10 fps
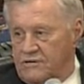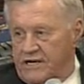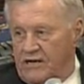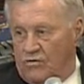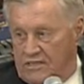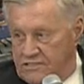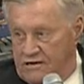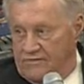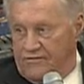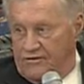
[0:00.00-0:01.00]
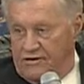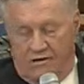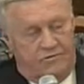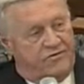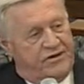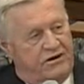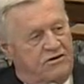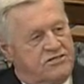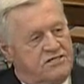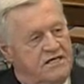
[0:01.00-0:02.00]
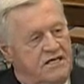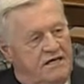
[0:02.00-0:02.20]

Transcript: but he was here for a number of years.